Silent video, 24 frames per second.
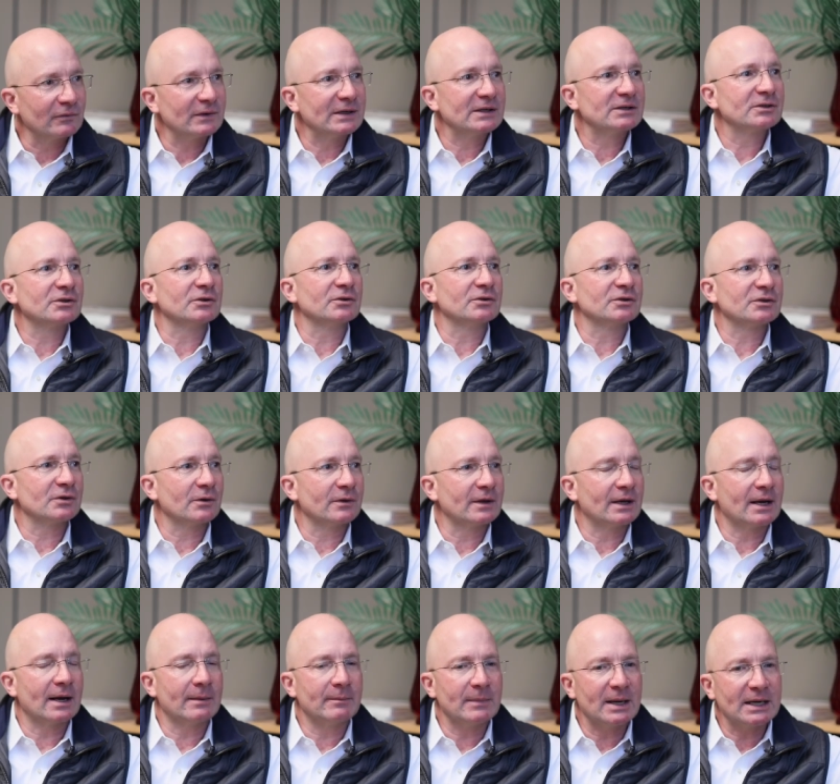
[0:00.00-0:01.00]
the research so
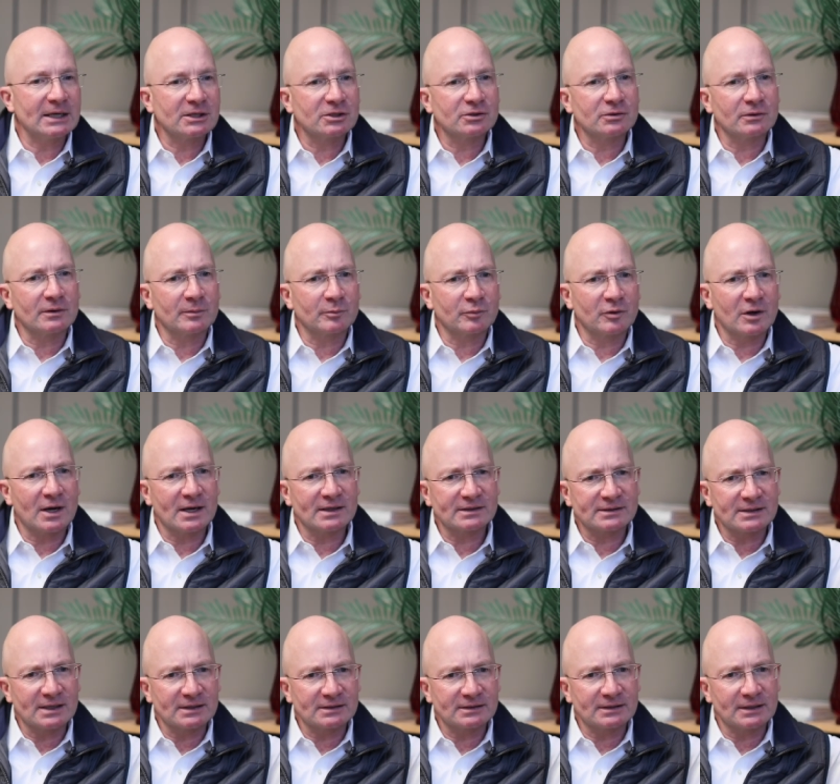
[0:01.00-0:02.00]
that I yeah. make sure the
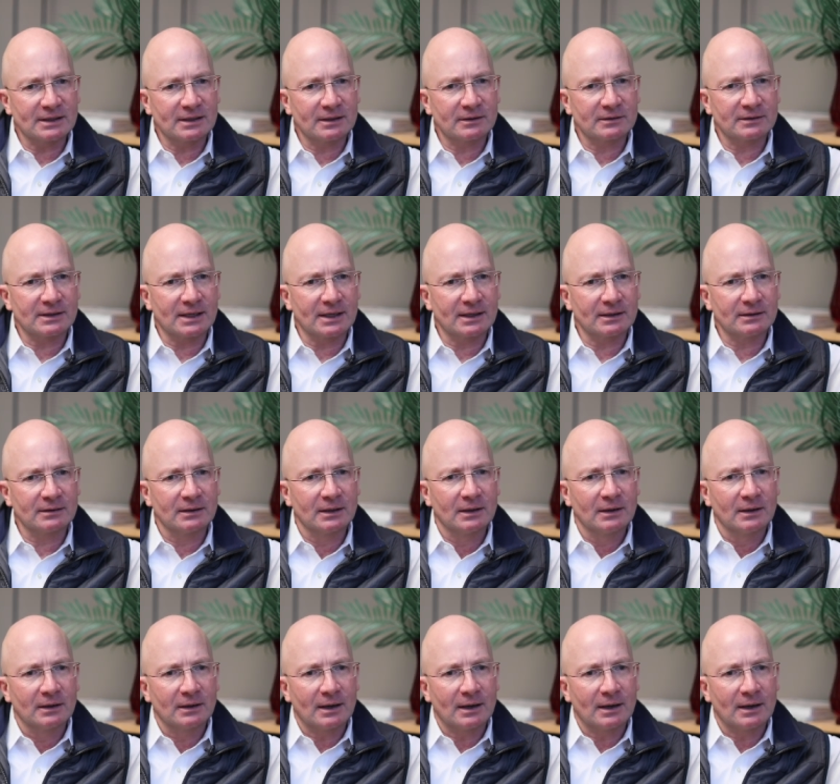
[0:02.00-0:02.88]
process that that.